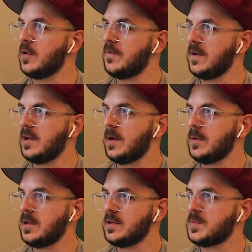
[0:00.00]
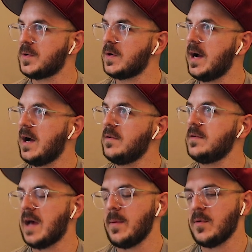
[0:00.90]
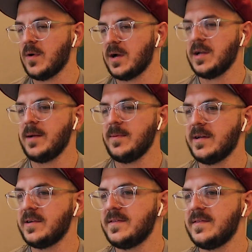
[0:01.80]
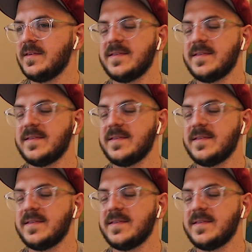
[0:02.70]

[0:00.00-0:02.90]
know, 50 double unders per round, time to work on double unders.